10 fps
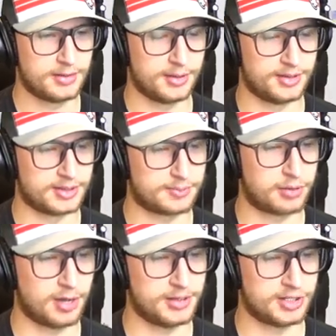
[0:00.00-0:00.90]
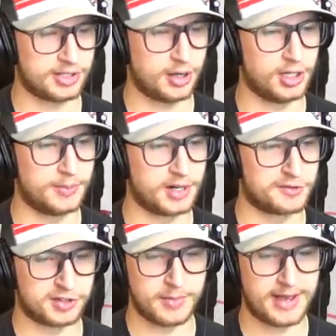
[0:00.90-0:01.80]
That was probably just all a part
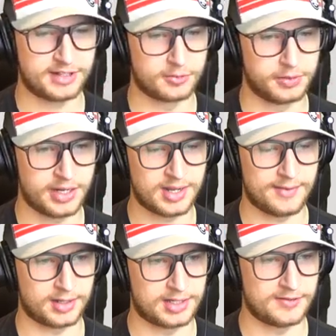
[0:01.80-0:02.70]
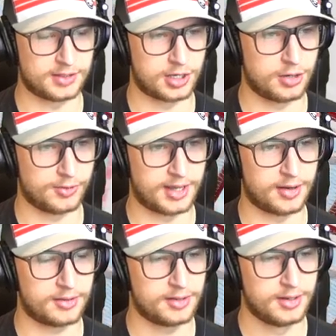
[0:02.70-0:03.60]
of his master plan to have a give and go
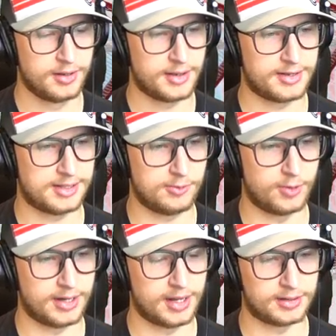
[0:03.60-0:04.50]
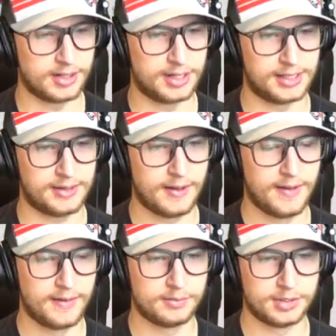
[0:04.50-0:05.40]
there as he went and got it,
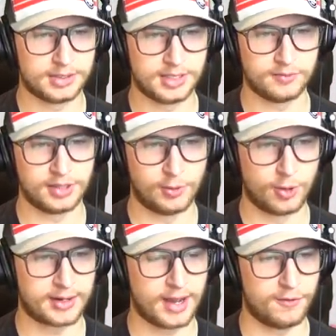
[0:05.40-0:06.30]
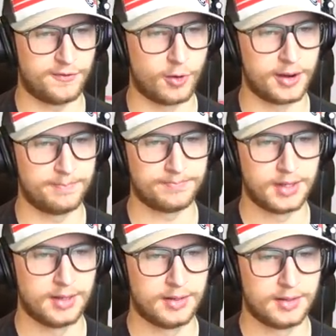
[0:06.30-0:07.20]
but it didn't really work out for him.
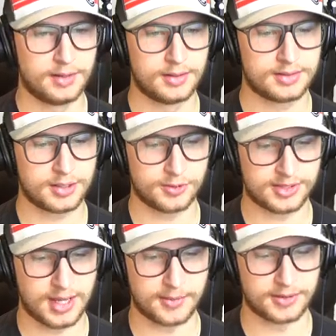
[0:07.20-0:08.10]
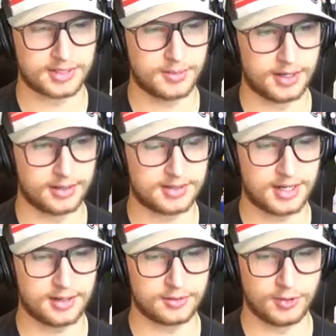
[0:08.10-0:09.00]
Let's go, Sabres. Come on, let's
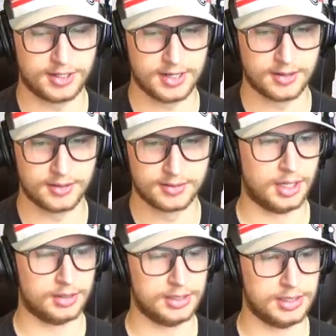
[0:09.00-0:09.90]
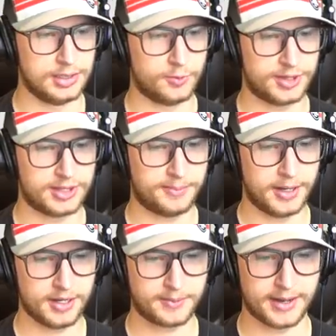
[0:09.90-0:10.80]
get another one here. Dahlin with the
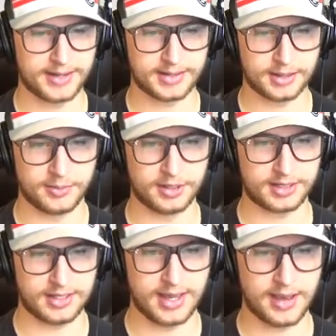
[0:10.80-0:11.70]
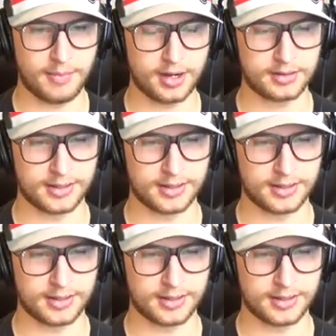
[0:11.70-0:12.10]
puck. Passes in the middle to Janmark.